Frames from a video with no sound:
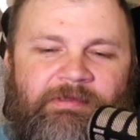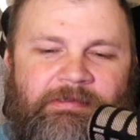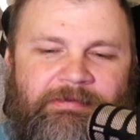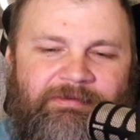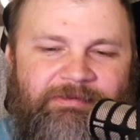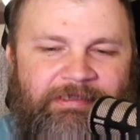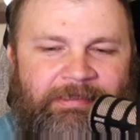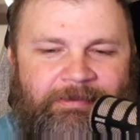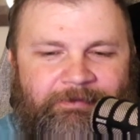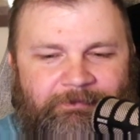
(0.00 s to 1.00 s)
Looking at
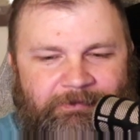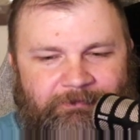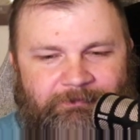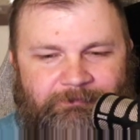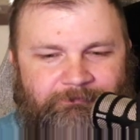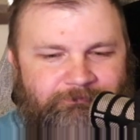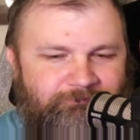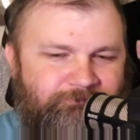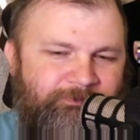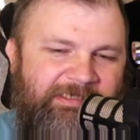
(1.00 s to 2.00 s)
it,
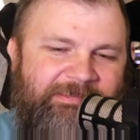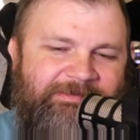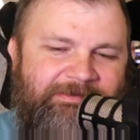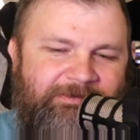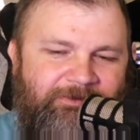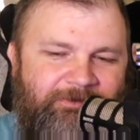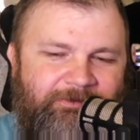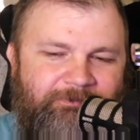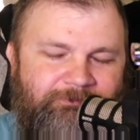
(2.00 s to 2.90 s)
basic card.